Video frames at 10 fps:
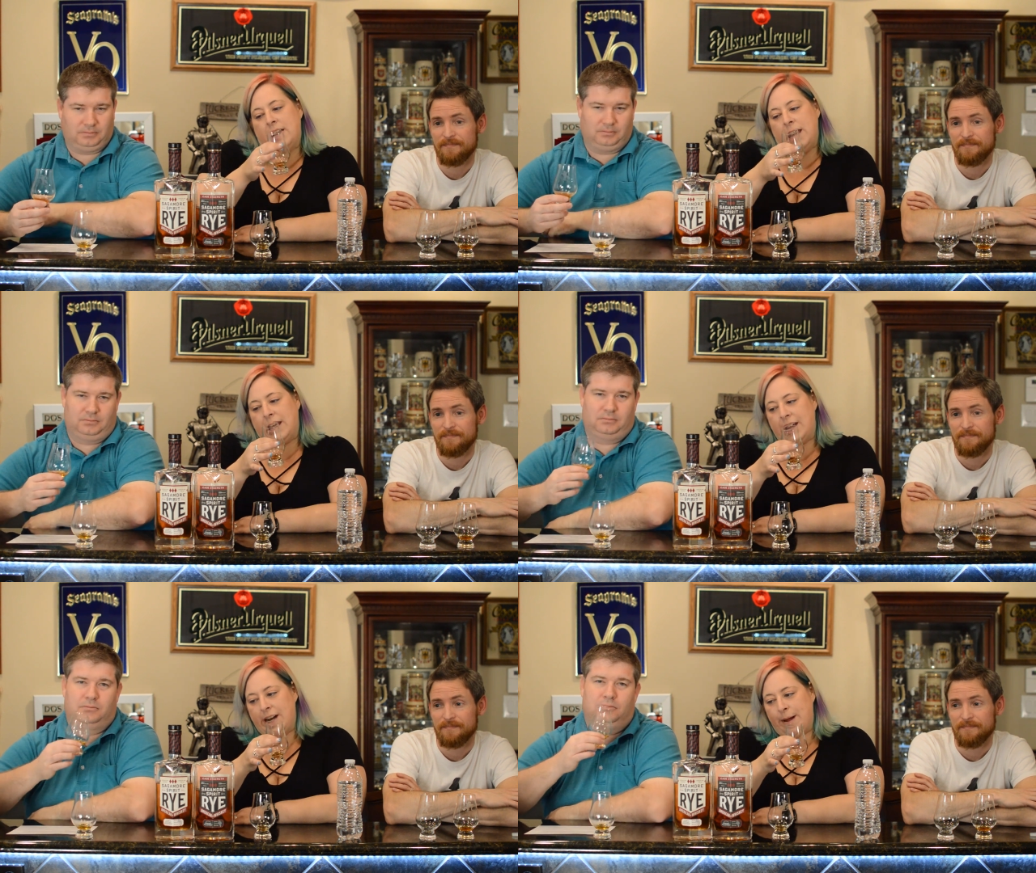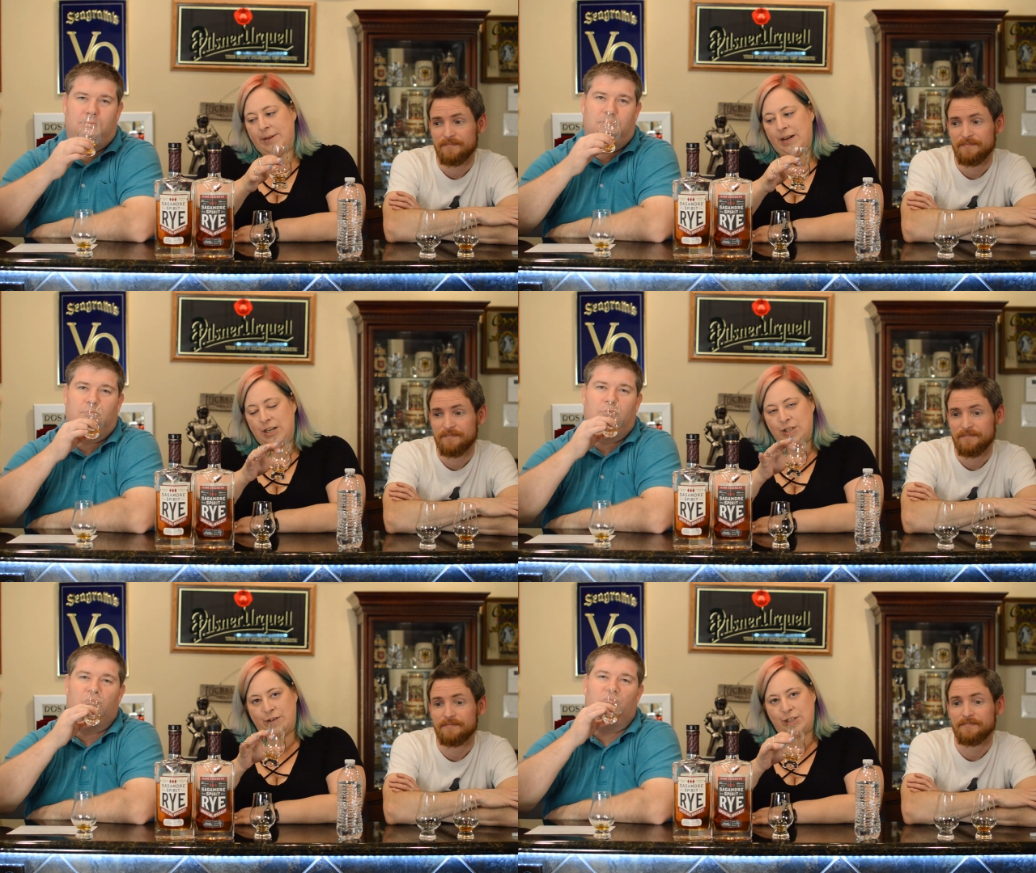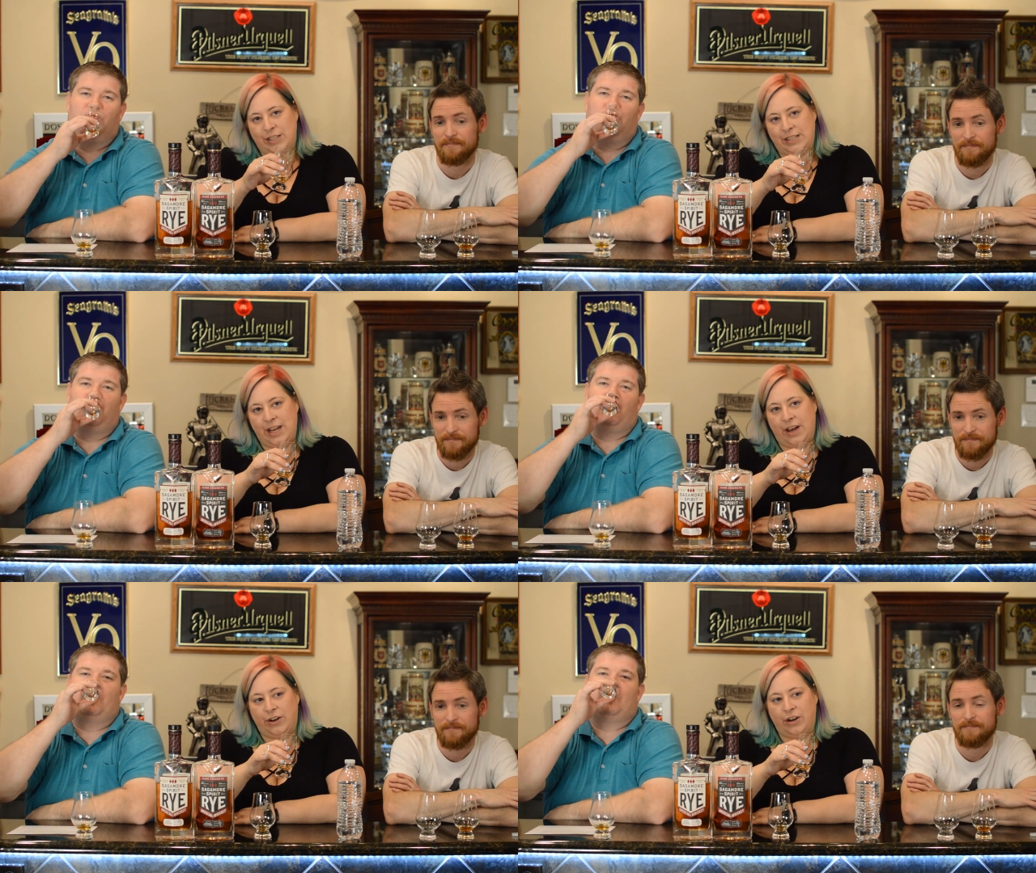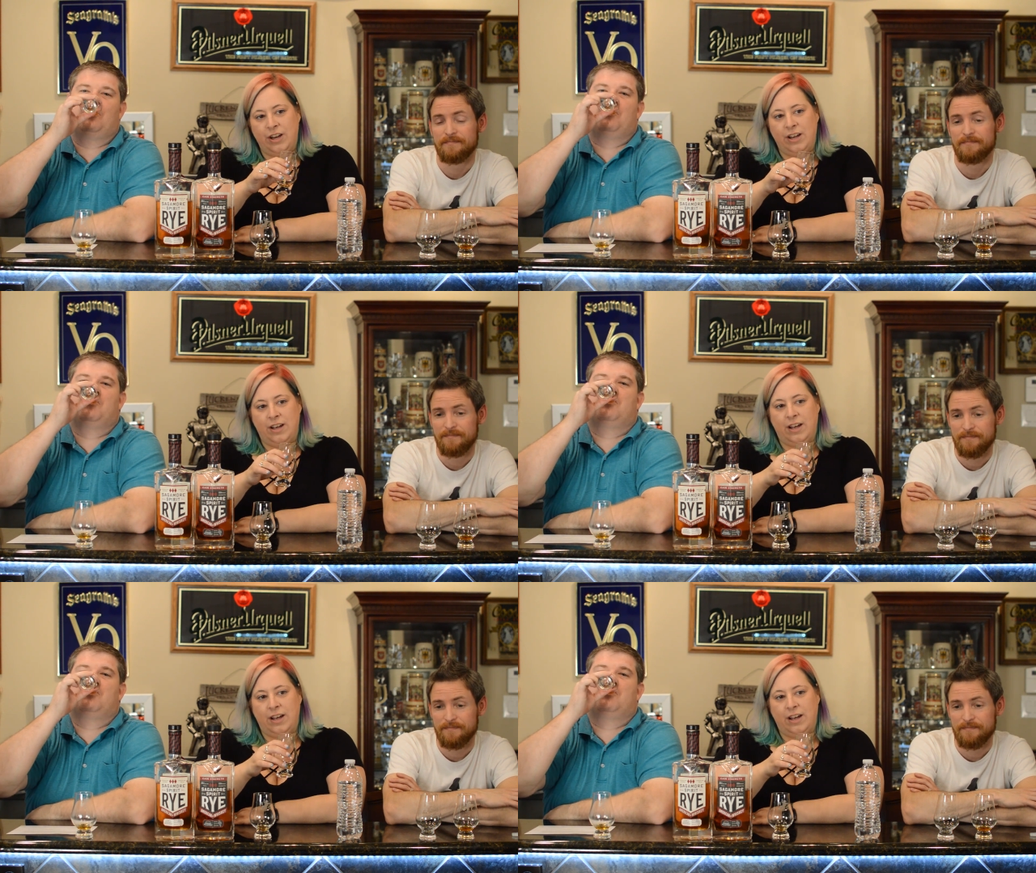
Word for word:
Speaker 1: kicking it up a notch versus the other.